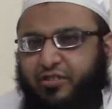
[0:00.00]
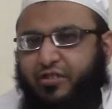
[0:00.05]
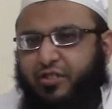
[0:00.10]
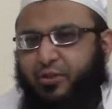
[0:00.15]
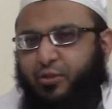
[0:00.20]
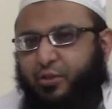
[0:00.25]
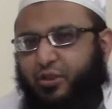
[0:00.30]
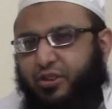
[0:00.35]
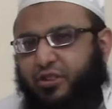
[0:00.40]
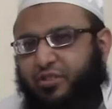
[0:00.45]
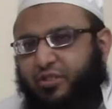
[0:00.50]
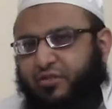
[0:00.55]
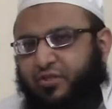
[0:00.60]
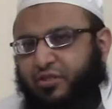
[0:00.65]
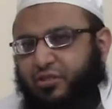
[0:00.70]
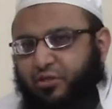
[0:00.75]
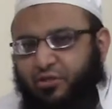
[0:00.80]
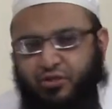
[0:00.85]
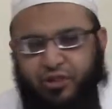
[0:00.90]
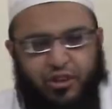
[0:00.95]
the words of the,
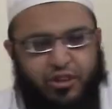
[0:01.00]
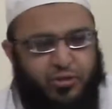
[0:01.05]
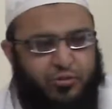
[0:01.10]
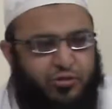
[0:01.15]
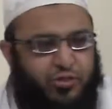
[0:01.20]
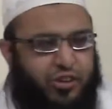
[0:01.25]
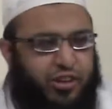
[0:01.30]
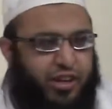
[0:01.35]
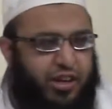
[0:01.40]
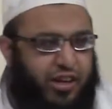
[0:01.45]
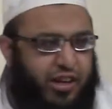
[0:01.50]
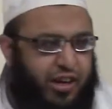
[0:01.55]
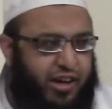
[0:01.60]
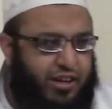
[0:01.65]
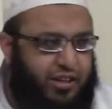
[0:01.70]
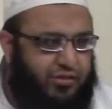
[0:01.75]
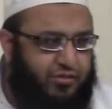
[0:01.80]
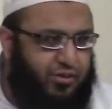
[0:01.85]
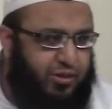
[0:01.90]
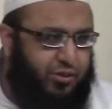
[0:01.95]
you tell them to read an
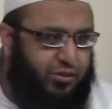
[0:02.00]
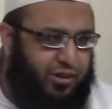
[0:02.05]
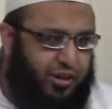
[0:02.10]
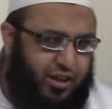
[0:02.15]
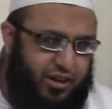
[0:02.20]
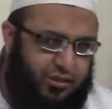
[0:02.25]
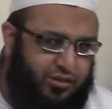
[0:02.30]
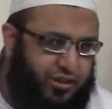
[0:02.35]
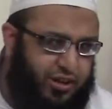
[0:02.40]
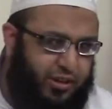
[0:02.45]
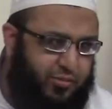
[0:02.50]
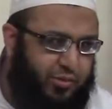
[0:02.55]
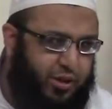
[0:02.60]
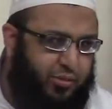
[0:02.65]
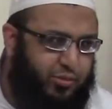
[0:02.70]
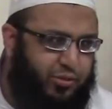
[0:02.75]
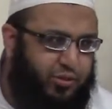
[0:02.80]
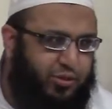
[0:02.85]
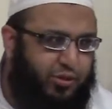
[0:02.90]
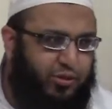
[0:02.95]
ayat of the Quran, they will not be
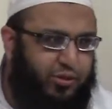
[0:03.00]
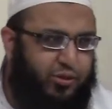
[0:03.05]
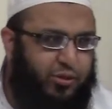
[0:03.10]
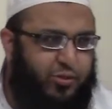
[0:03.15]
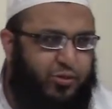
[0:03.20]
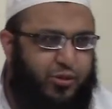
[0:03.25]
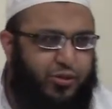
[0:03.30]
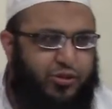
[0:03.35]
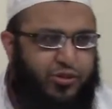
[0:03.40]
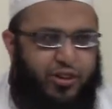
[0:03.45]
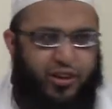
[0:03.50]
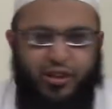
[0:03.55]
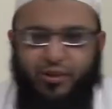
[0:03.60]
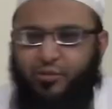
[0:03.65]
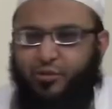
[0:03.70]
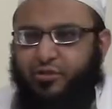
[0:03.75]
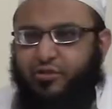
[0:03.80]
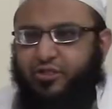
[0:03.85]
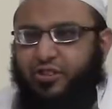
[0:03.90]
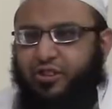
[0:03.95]
able to do it. But you tell
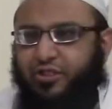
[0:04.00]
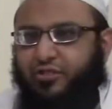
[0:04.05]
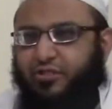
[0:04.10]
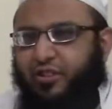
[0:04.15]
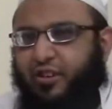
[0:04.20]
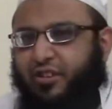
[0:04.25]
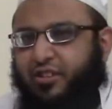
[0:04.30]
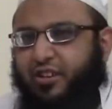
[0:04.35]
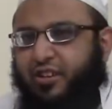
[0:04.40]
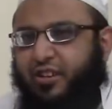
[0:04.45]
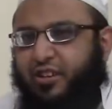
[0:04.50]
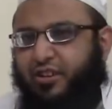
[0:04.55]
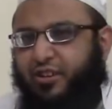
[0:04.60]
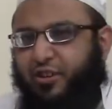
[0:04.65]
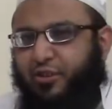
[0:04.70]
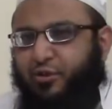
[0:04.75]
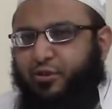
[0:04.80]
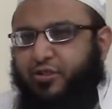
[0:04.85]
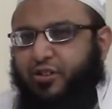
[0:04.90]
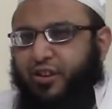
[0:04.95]
them to sing songs, they can
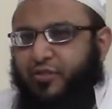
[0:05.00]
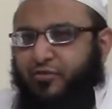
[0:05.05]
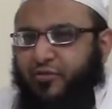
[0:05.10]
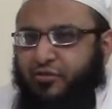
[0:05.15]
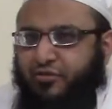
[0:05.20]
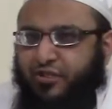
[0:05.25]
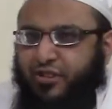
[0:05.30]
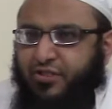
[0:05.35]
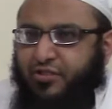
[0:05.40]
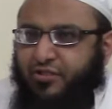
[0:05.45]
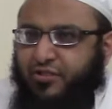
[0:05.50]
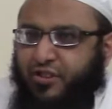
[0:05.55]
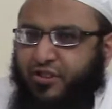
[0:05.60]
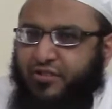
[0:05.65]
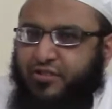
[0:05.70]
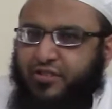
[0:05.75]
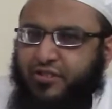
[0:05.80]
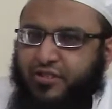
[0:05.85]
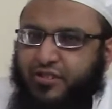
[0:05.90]
tell you 10, 15 songs.